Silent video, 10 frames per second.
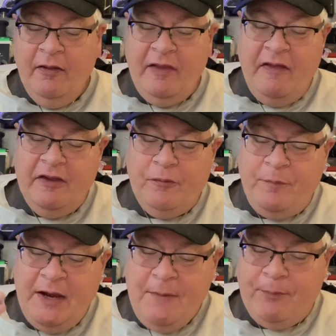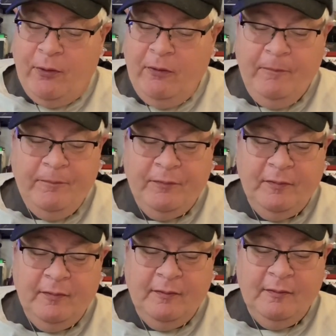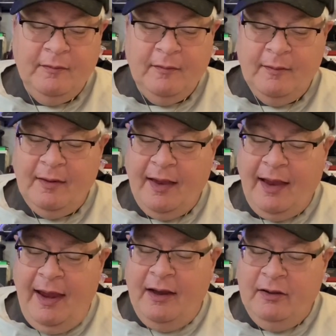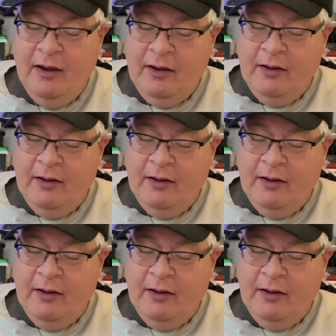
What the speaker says: then they're people and